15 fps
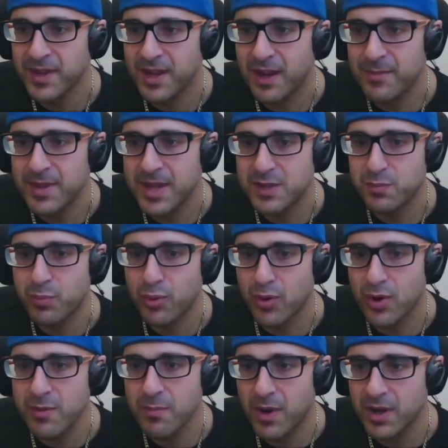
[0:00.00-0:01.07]
I mean, that's
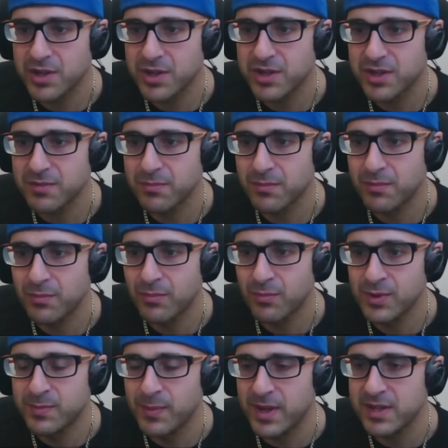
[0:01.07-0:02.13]
pretty much
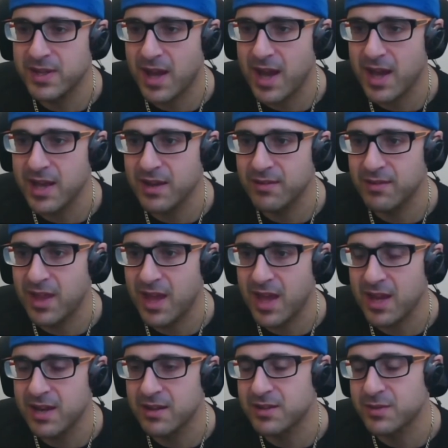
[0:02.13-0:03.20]
was my diet then,
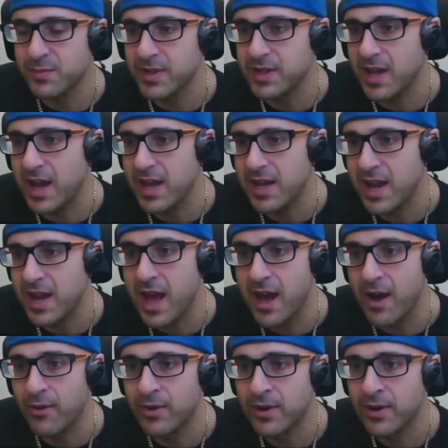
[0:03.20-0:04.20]
and it's my diet now.